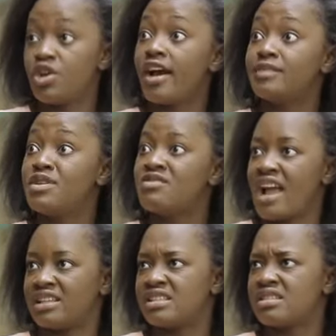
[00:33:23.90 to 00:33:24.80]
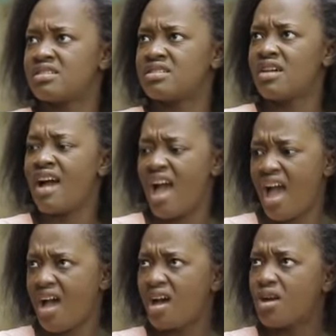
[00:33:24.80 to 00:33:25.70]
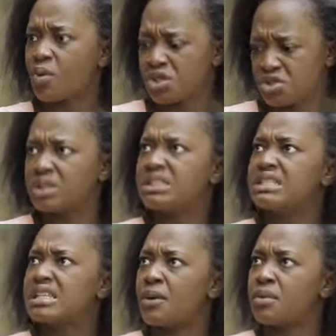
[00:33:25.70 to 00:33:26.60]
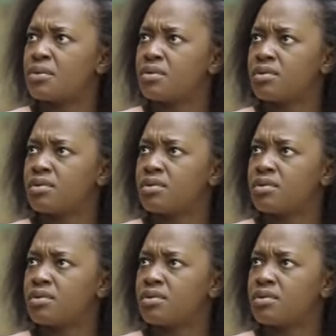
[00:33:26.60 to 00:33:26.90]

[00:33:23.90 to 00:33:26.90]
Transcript: You heard me right. What is all this now?